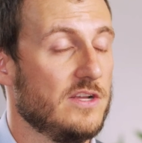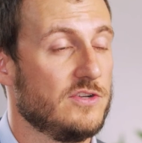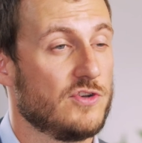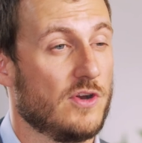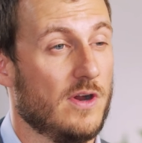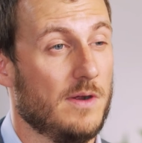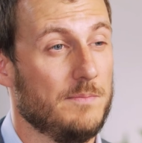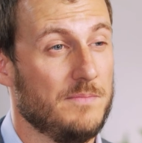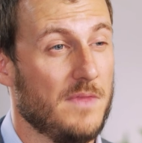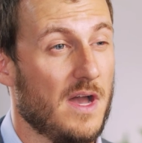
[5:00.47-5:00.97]
sure
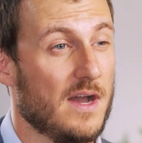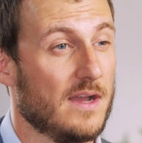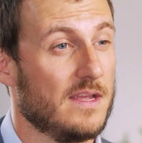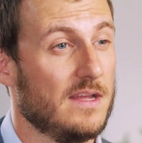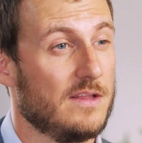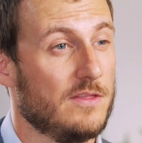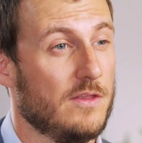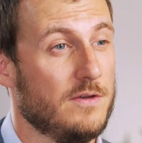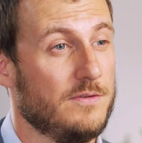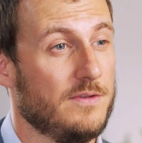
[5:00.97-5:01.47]
I'm
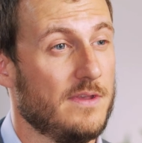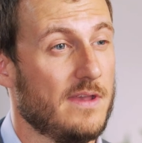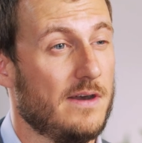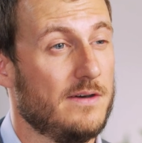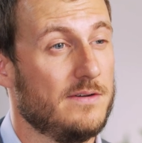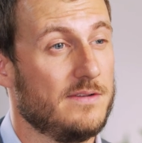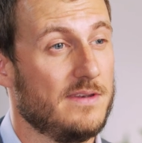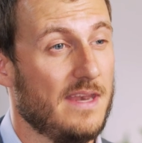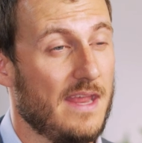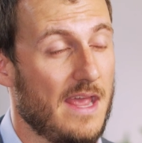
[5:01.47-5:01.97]
knocking those
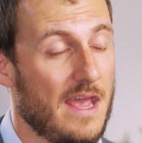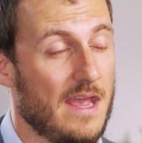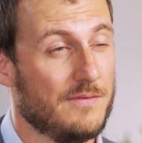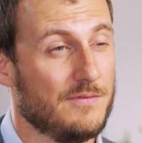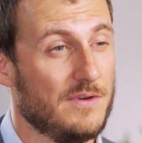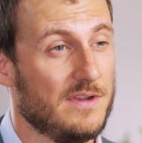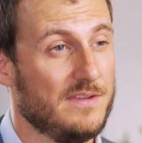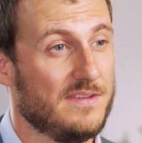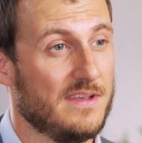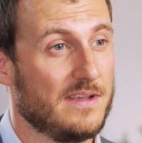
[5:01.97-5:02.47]
out
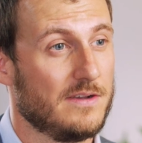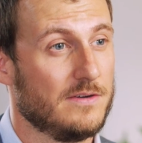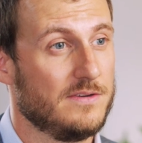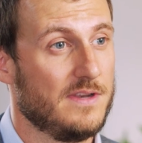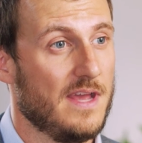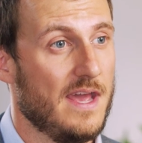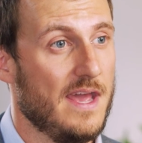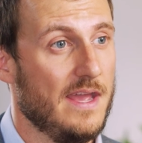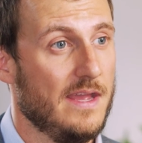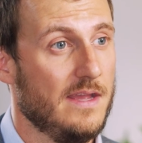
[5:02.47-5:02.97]
every single
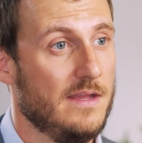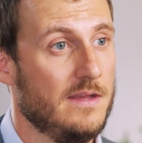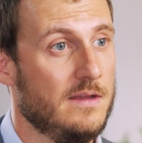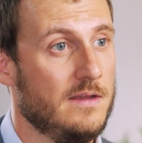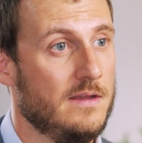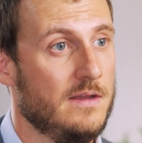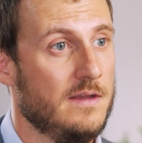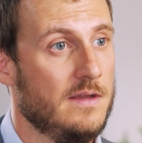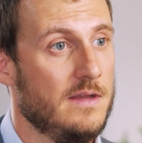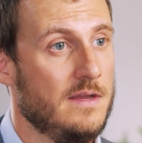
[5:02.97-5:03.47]
day.
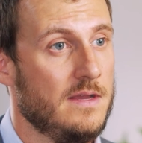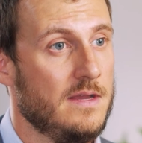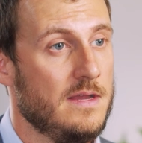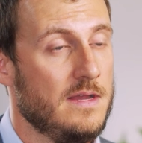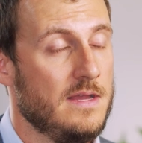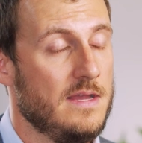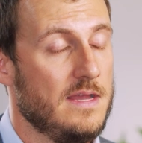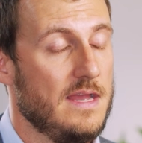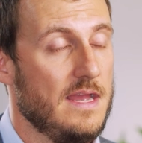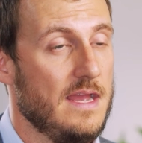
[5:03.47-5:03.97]

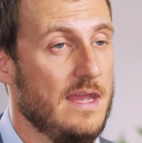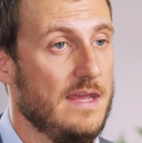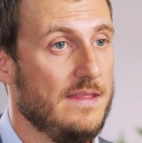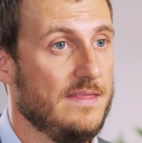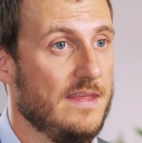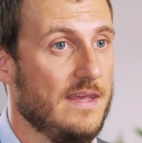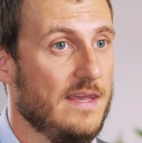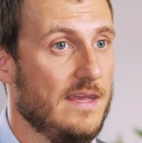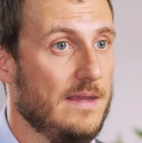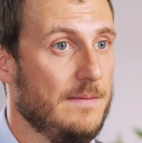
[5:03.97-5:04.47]
and
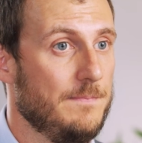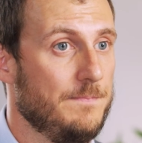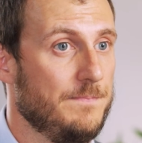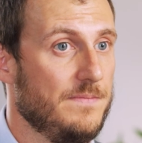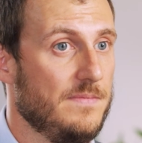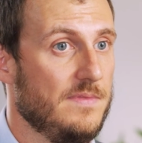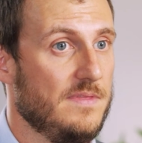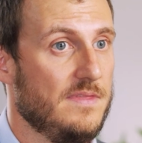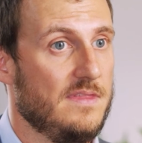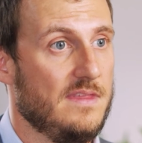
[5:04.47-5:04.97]
then
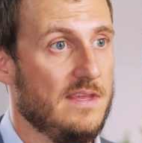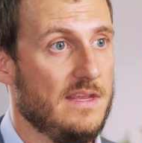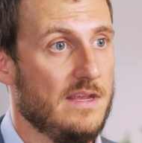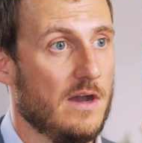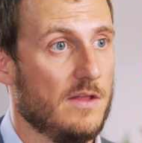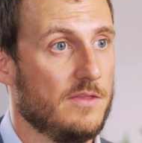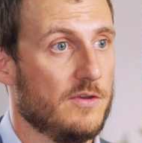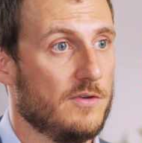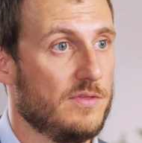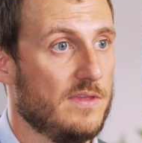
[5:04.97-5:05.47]
the
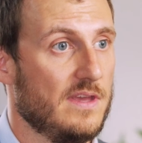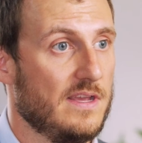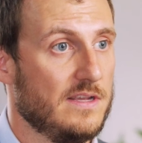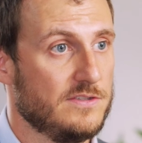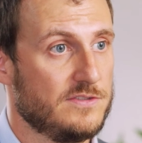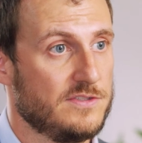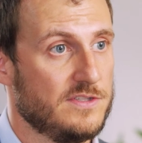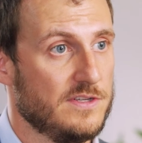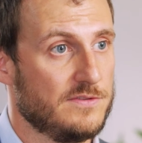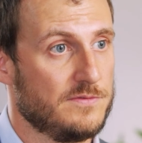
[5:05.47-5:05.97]
other
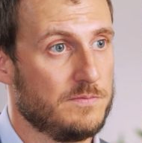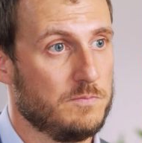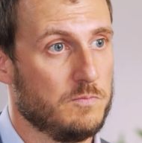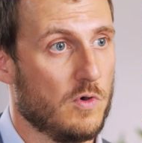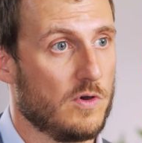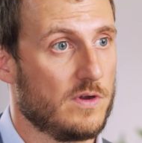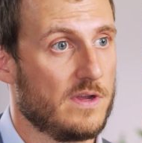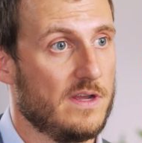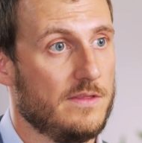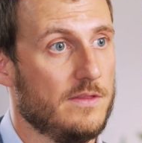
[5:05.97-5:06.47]
things, just
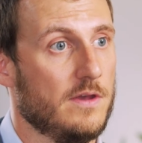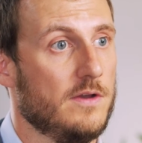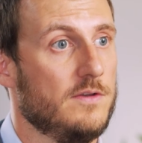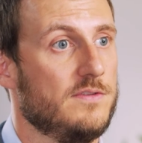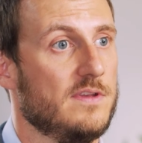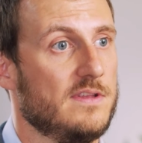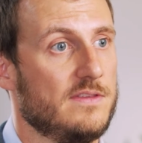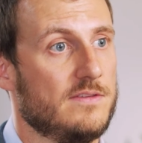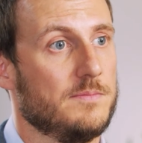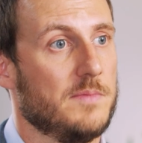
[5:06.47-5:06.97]
working those
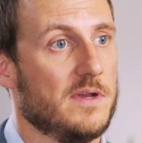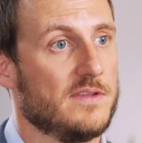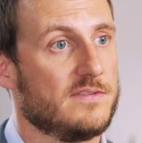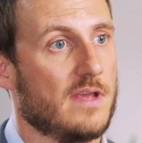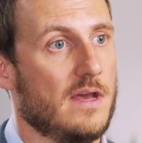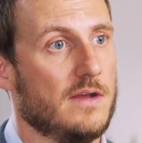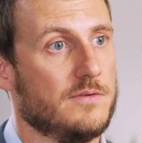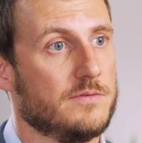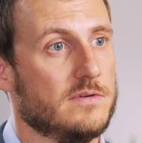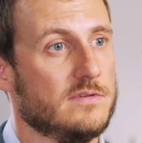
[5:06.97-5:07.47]
into my
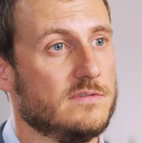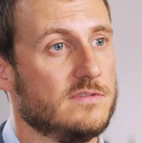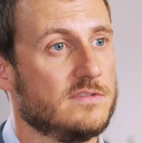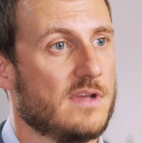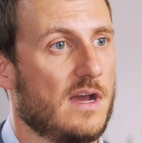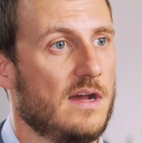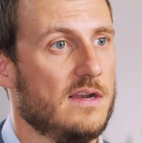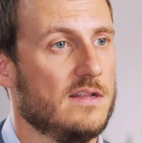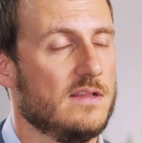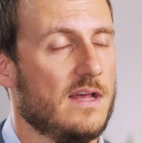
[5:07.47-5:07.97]
schedule. It's
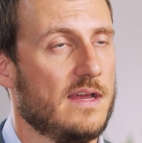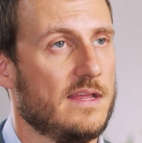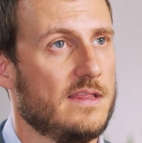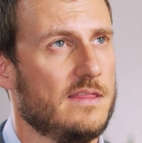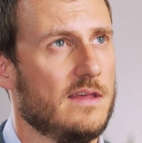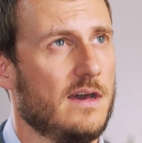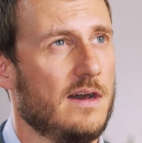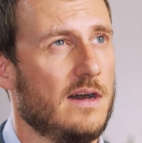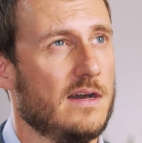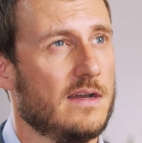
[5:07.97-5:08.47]
kind of like
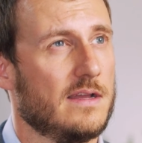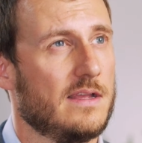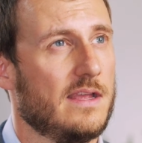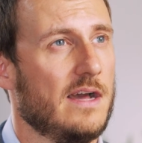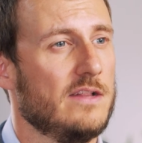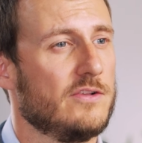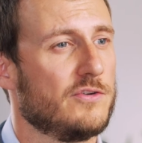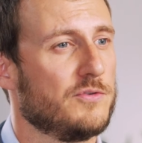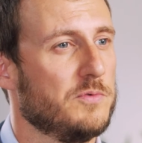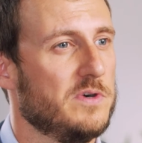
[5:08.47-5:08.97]
the
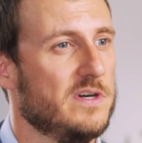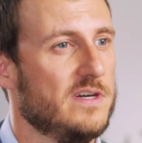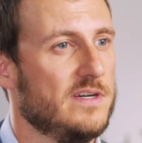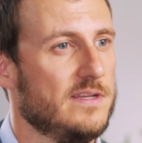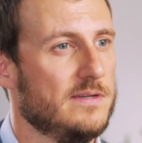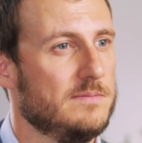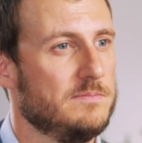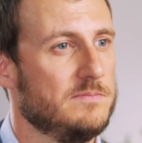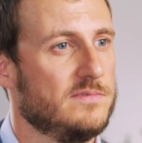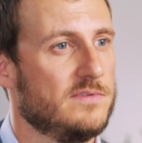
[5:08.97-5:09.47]
Keller
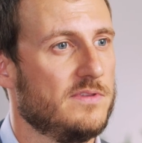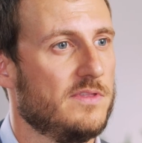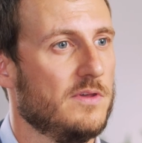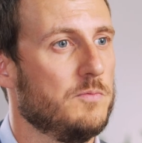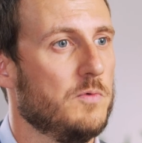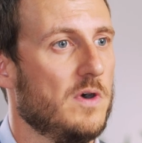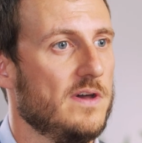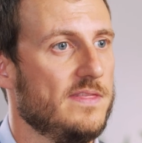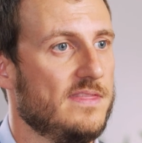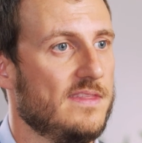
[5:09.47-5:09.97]
Williams, the
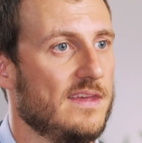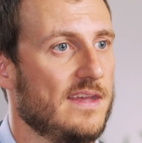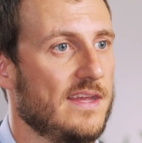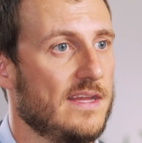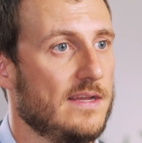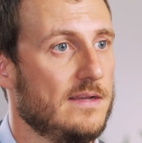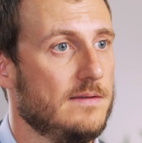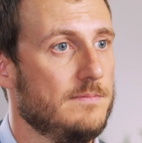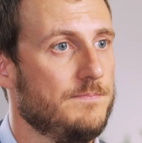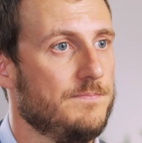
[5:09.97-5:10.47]
one
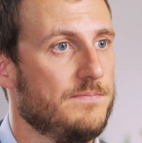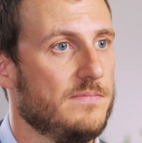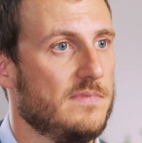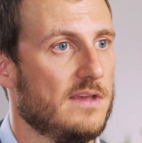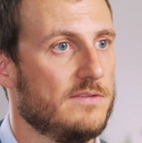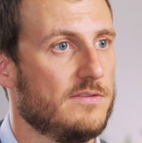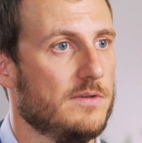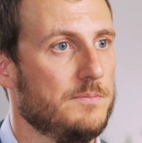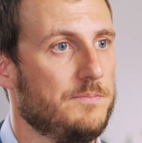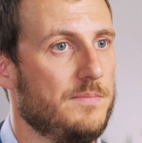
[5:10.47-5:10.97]
thing.
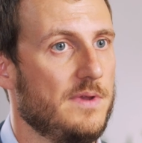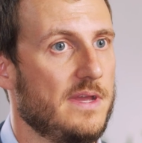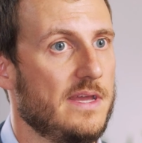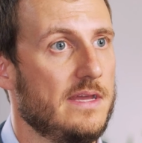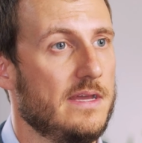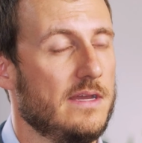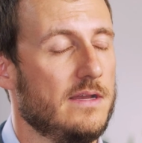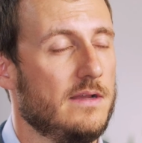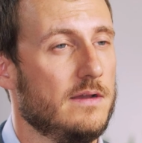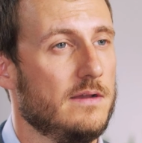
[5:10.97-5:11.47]
That's a
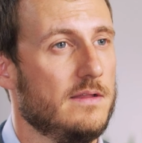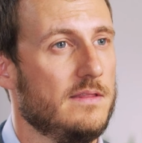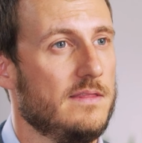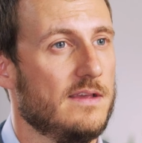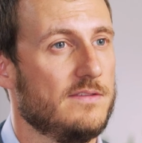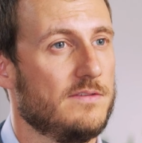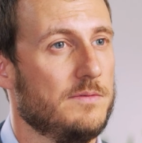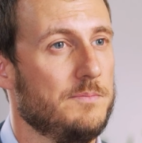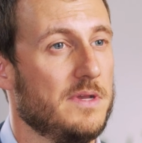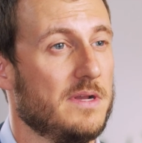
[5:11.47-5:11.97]

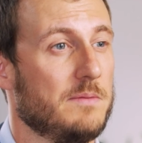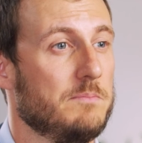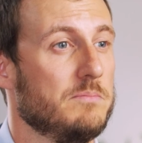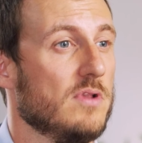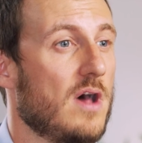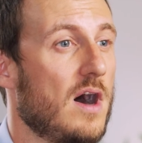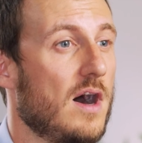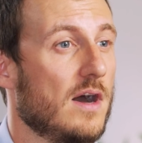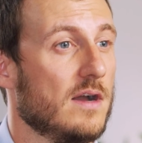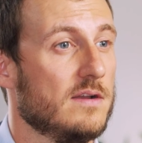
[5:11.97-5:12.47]
big
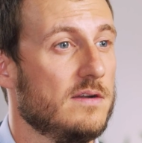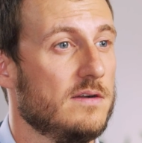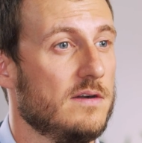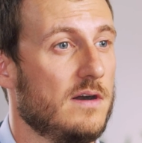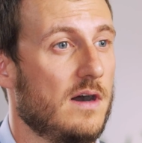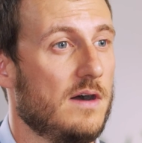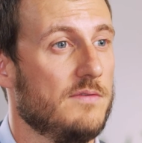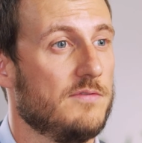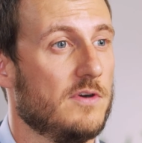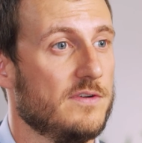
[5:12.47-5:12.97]
block
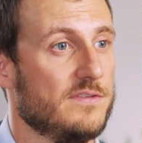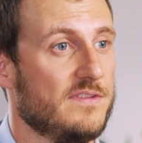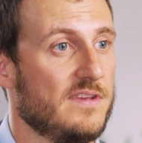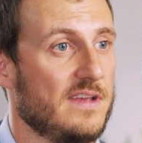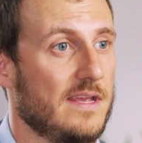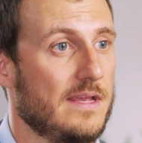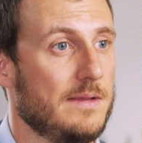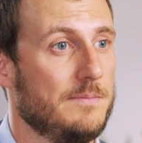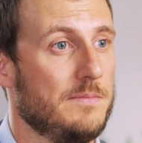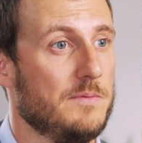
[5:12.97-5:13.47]
of our
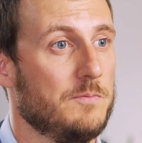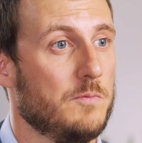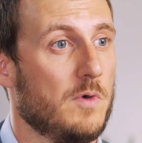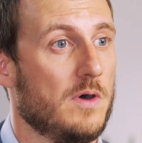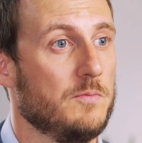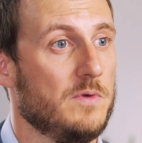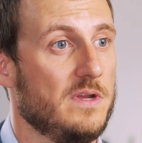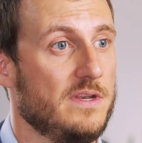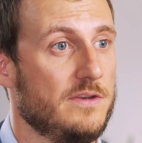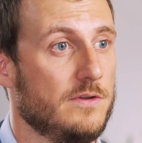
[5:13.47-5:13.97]
team and what
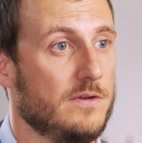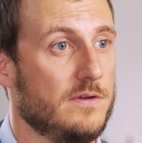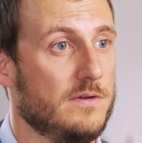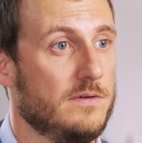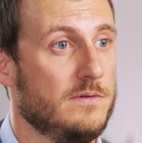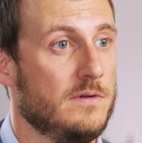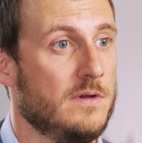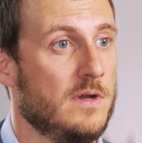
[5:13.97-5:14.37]
we do.